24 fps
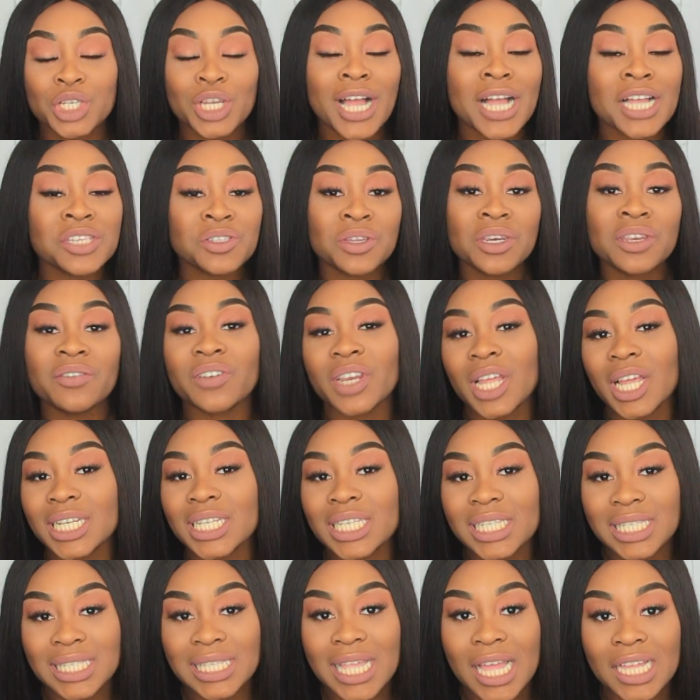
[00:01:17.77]
You guys don't even
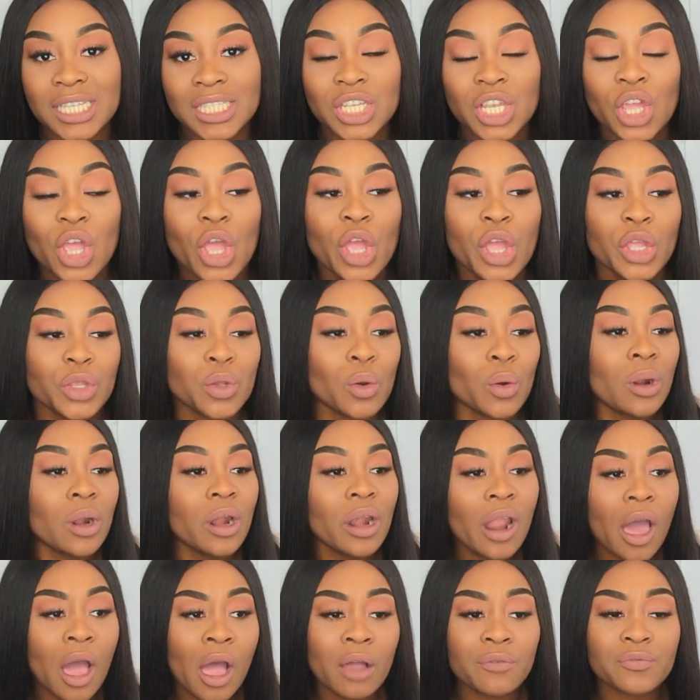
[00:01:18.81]
understand your
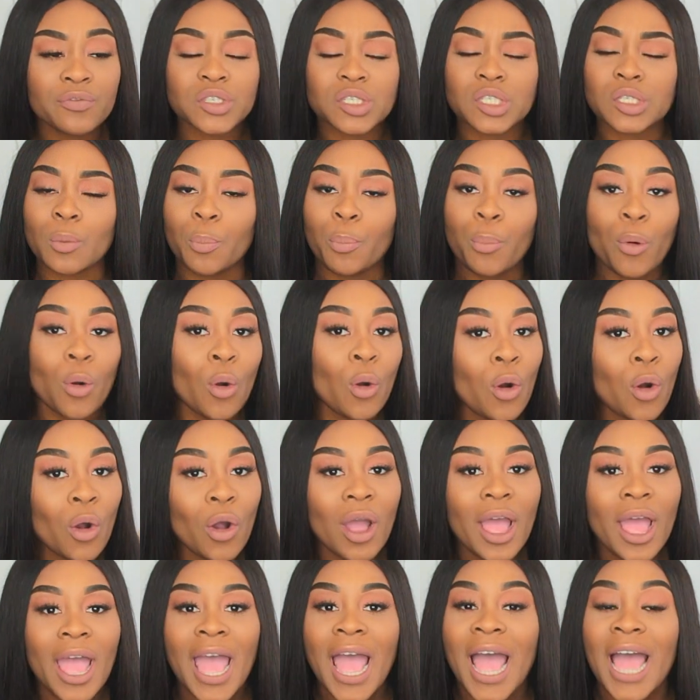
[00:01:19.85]
love,
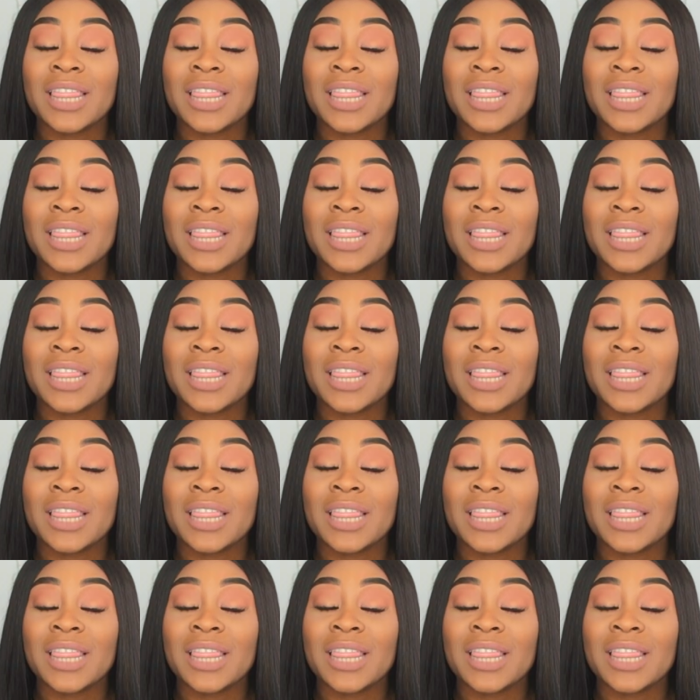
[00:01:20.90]
support,